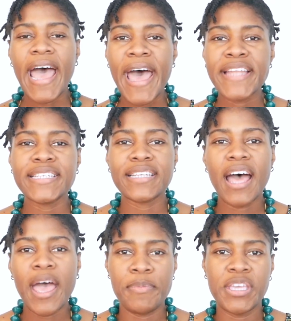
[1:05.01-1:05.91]
And
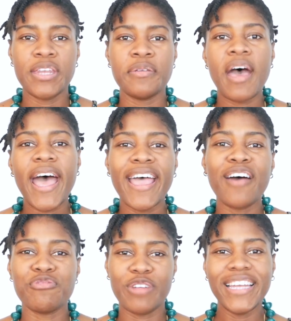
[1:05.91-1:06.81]
I mean, I
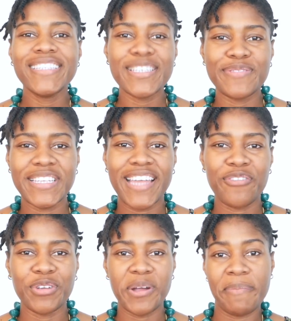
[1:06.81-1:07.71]
have relatives in
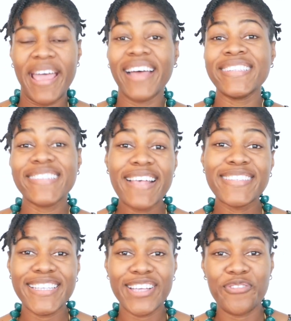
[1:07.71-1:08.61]
Africa. My
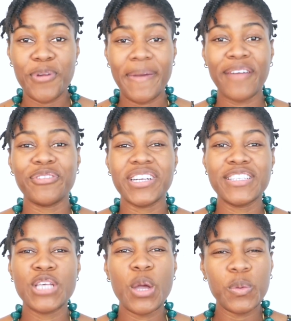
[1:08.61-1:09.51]
ancestors are from Africa.
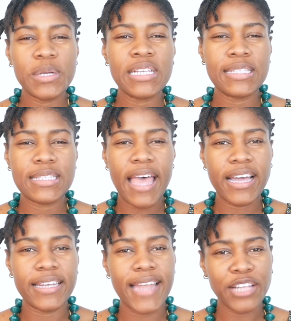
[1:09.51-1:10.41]
So it's
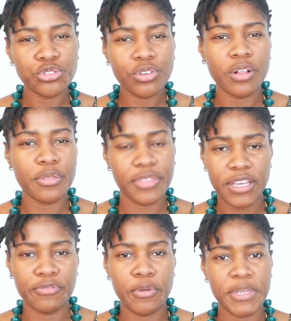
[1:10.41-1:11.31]
like a natural
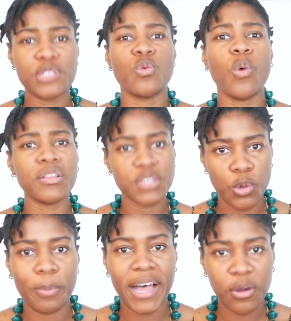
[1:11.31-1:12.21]
thing for me to want to
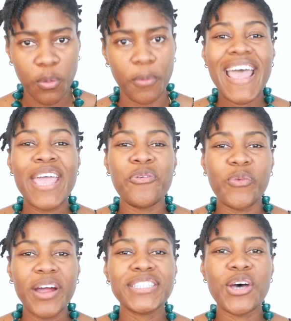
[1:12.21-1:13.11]
go back home. It
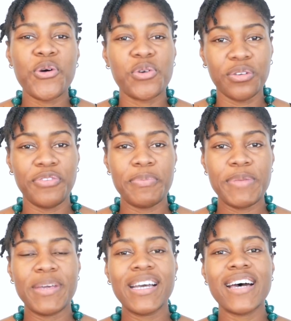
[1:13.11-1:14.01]
worked out good for
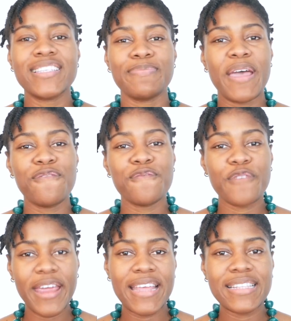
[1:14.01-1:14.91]
me because my
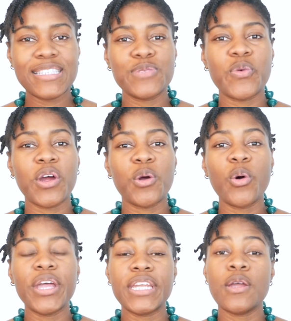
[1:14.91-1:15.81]
friends were
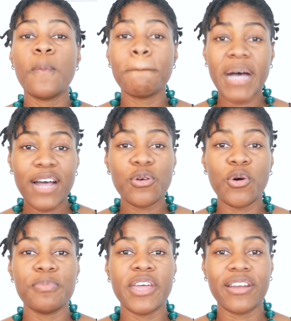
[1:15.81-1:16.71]
going back
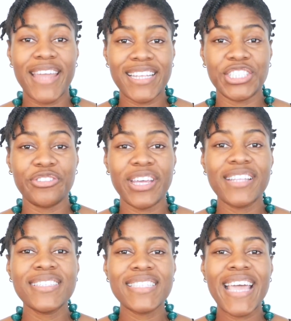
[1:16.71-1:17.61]
home. They're
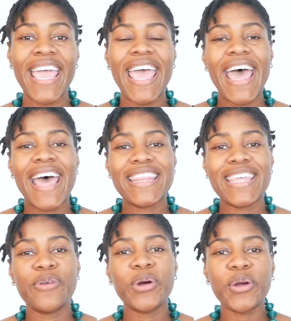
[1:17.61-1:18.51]
Nigerians. And
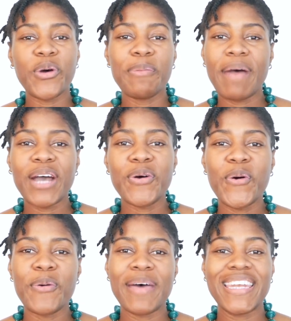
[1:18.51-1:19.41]
they were going back
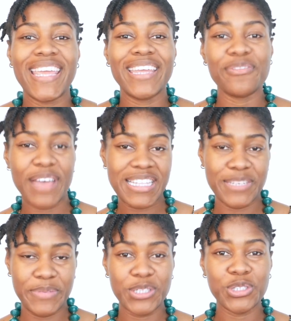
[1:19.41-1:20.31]
home and they
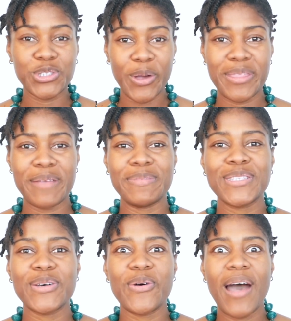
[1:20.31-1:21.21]
invited me to join them.
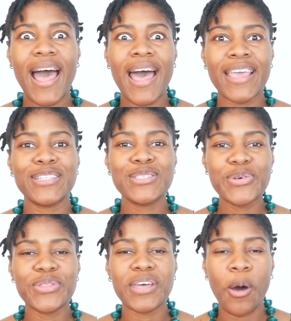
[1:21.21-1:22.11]
So I
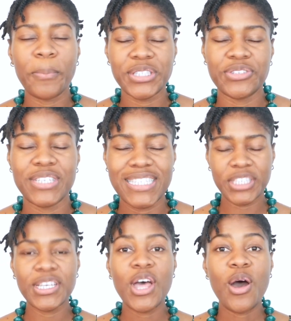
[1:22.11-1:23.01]
took the
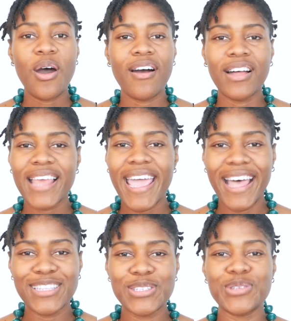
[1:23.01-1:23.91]
opportunity. All I
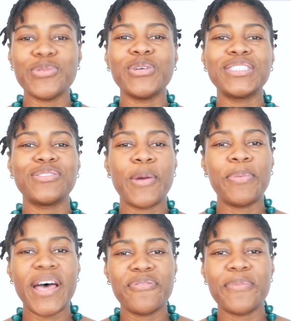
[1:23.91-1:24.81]
had to do was to
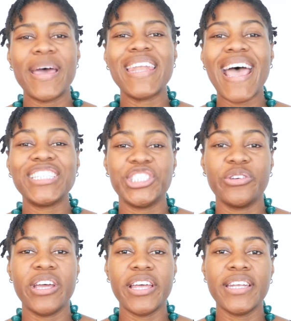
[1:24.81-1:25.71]
apply for my
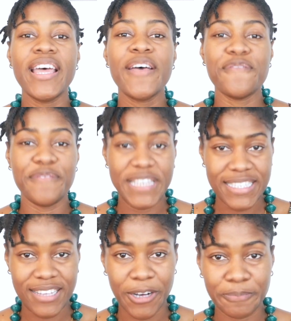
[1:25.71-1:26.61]
Nigerian
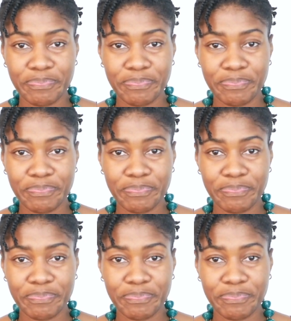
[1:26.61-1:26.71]
visa.